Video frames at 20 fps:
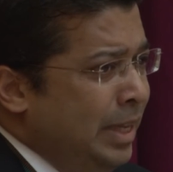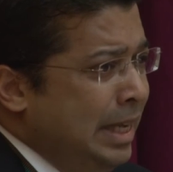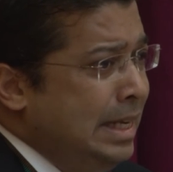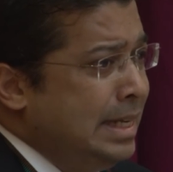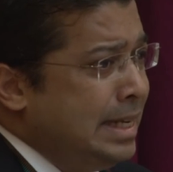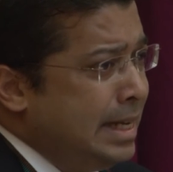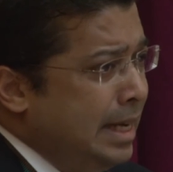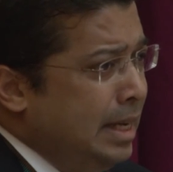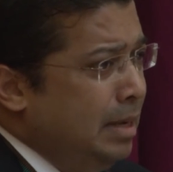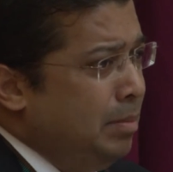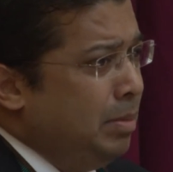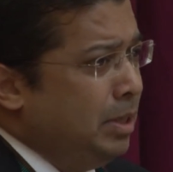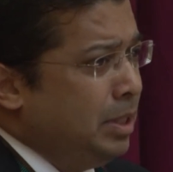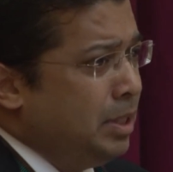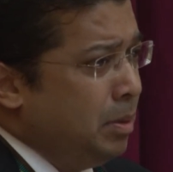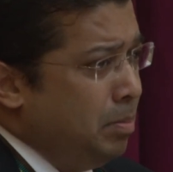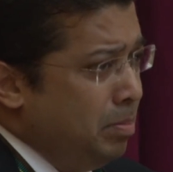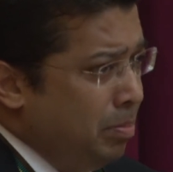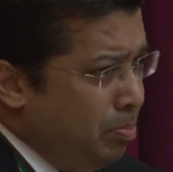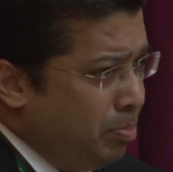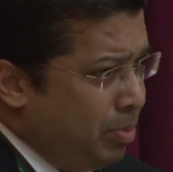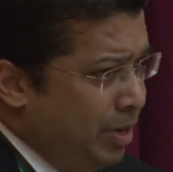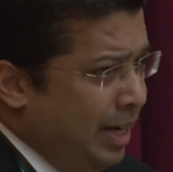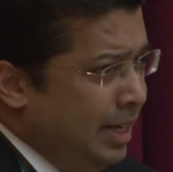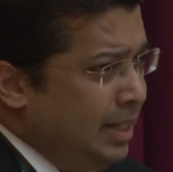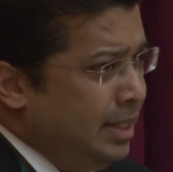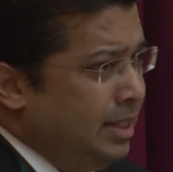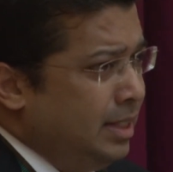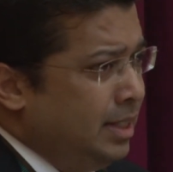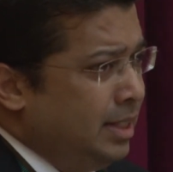it enabled the
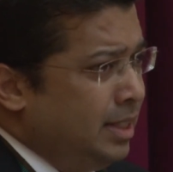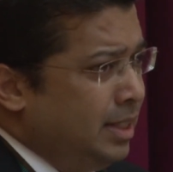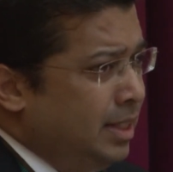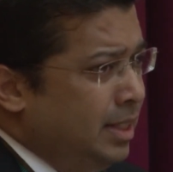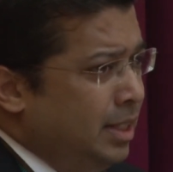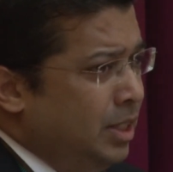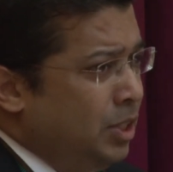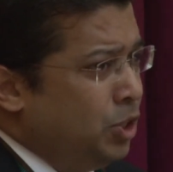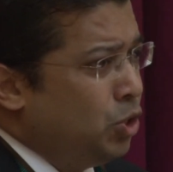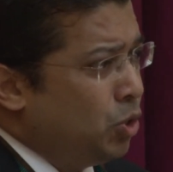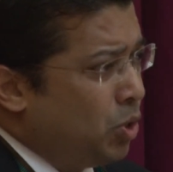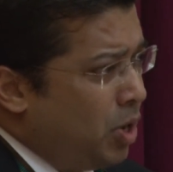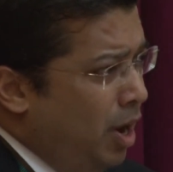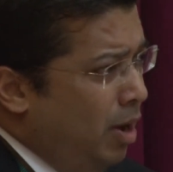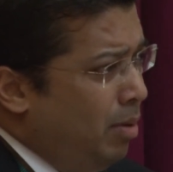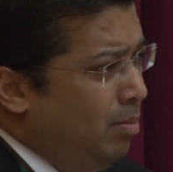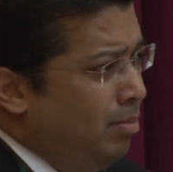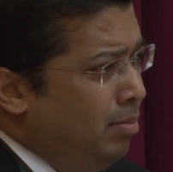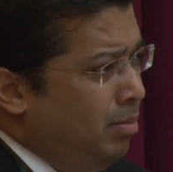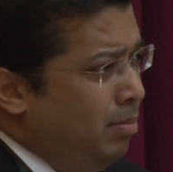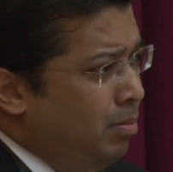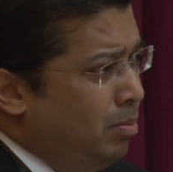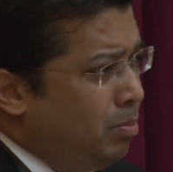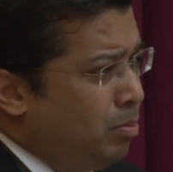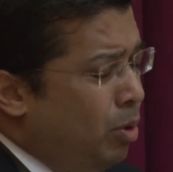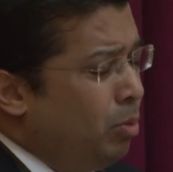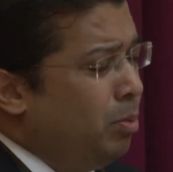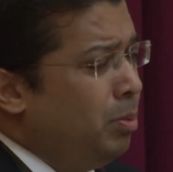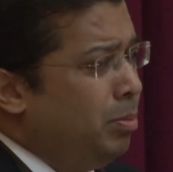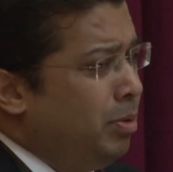press to come,
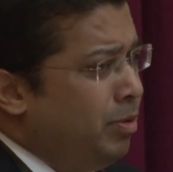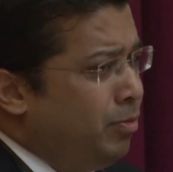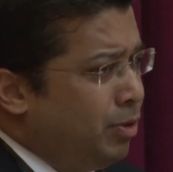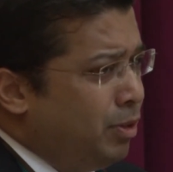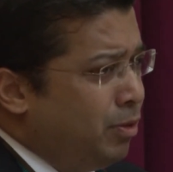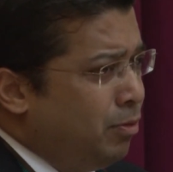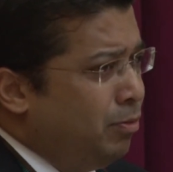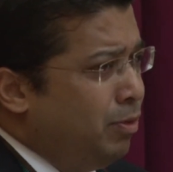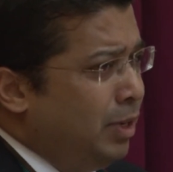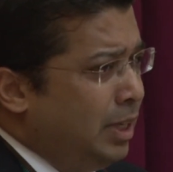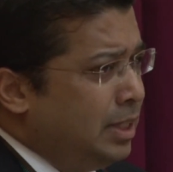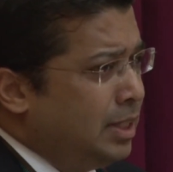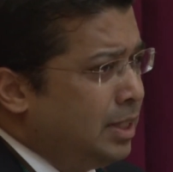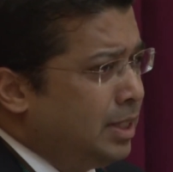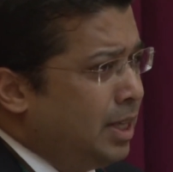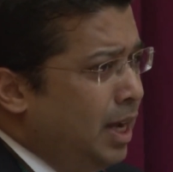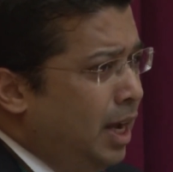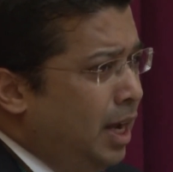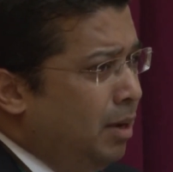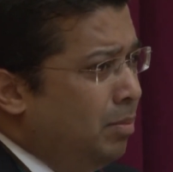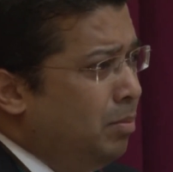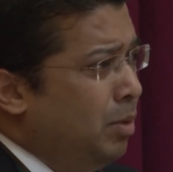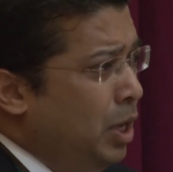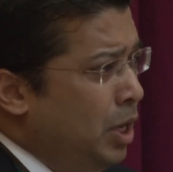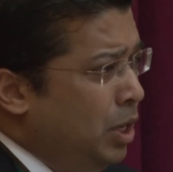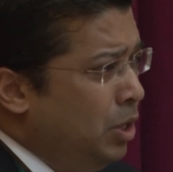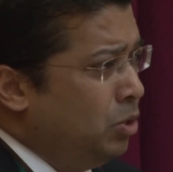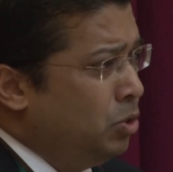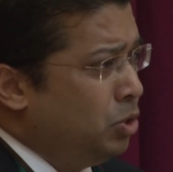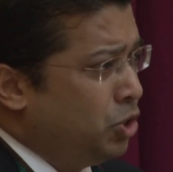probably for the first time,
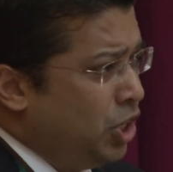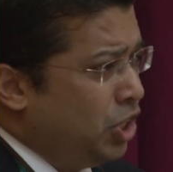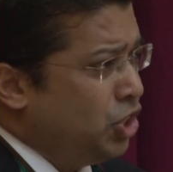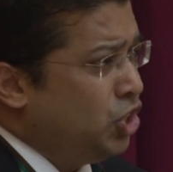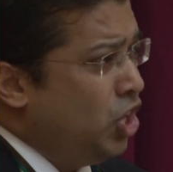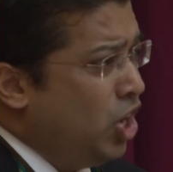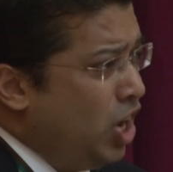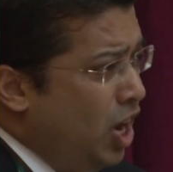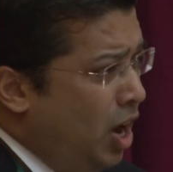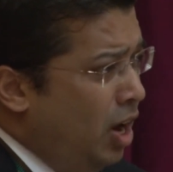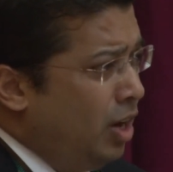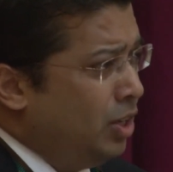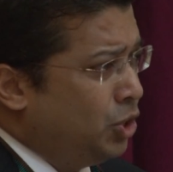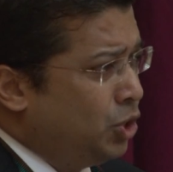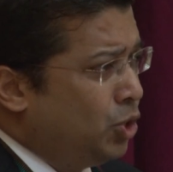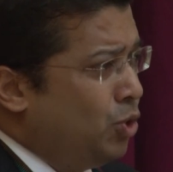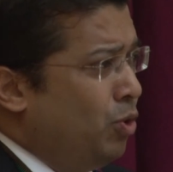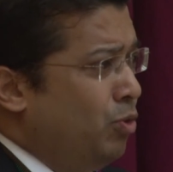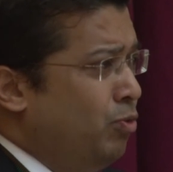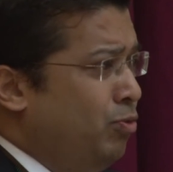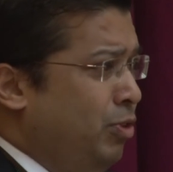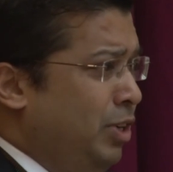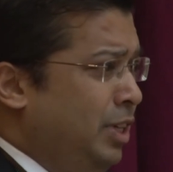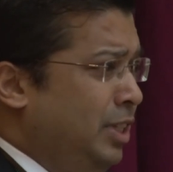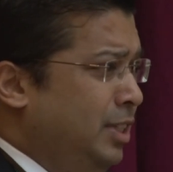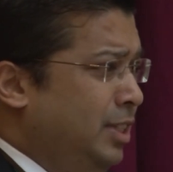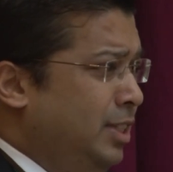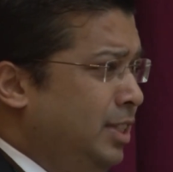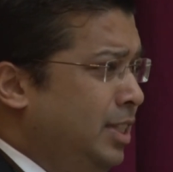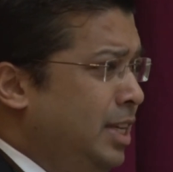to such a large
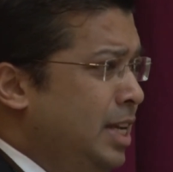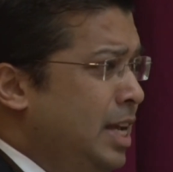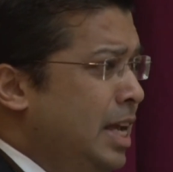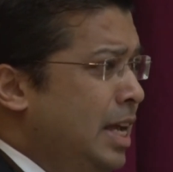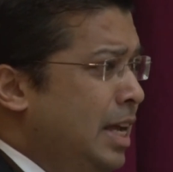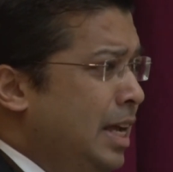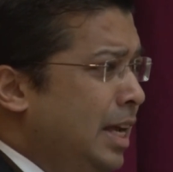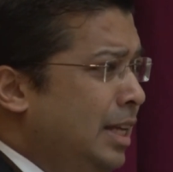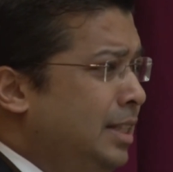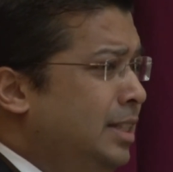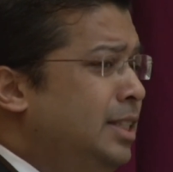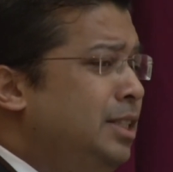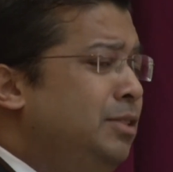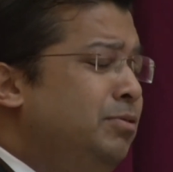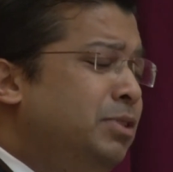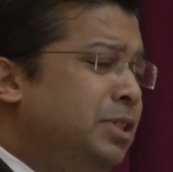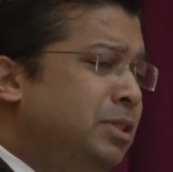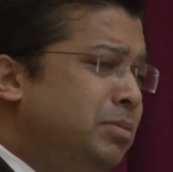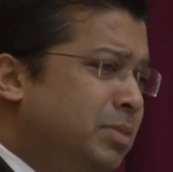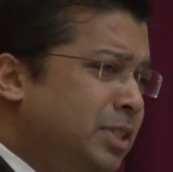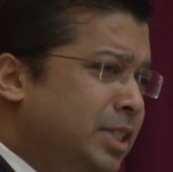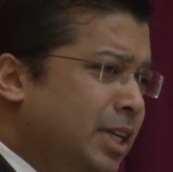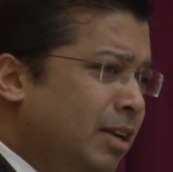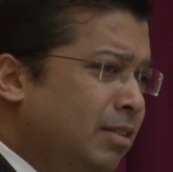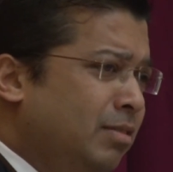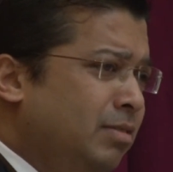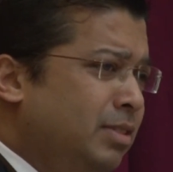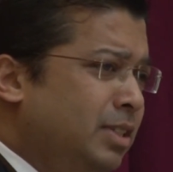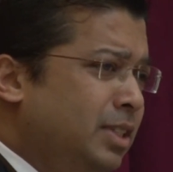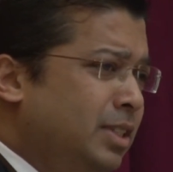conference and see for
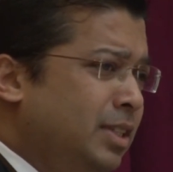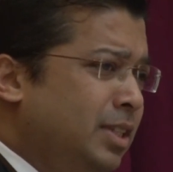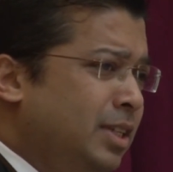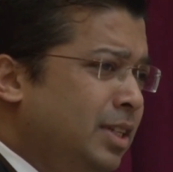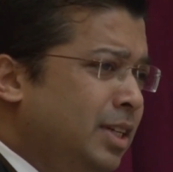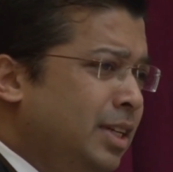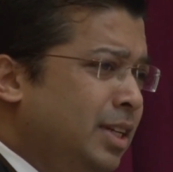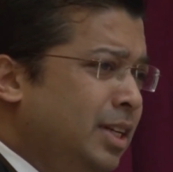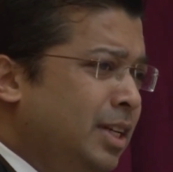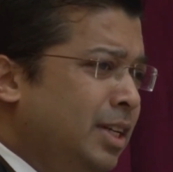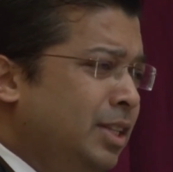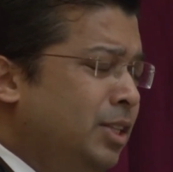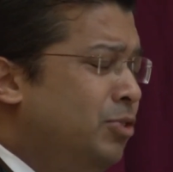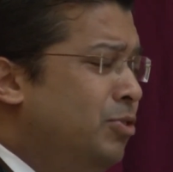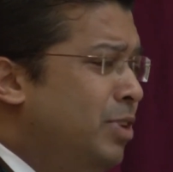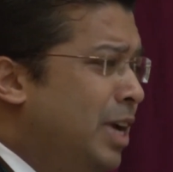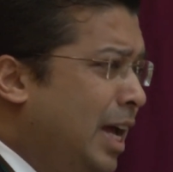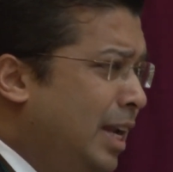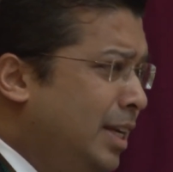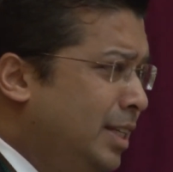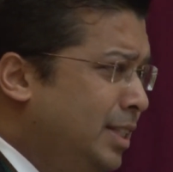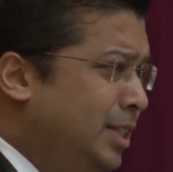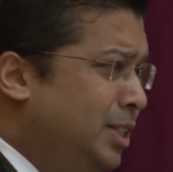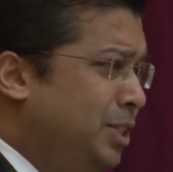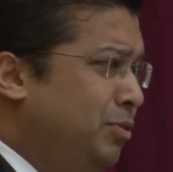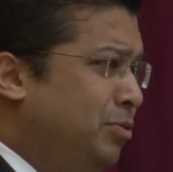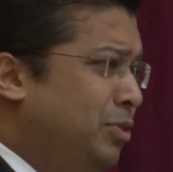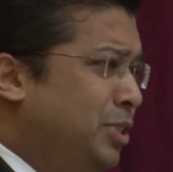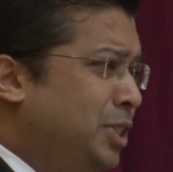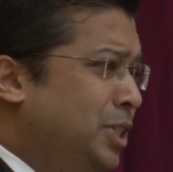themselves the reality
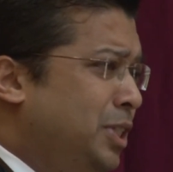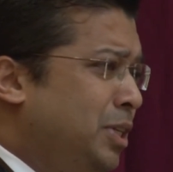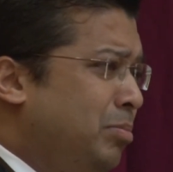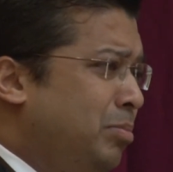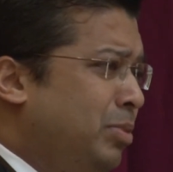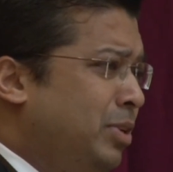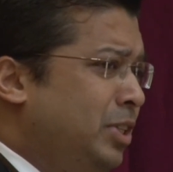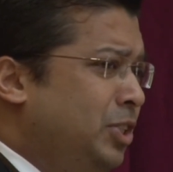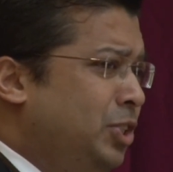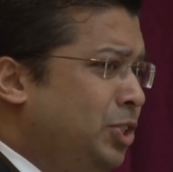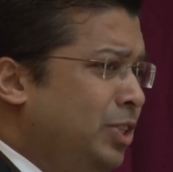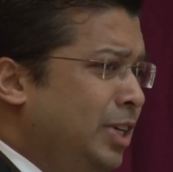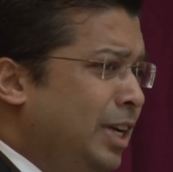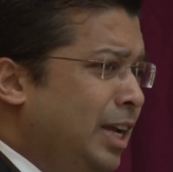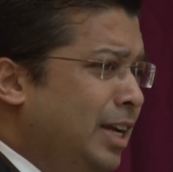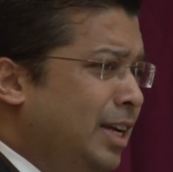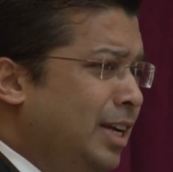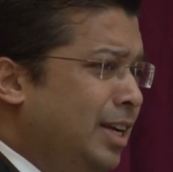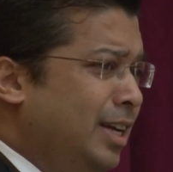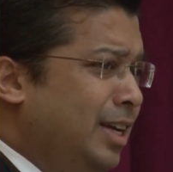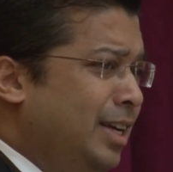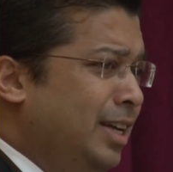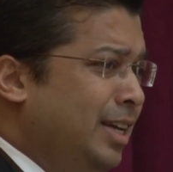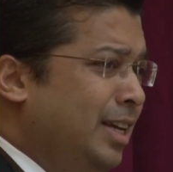of contemporary Sri Lanka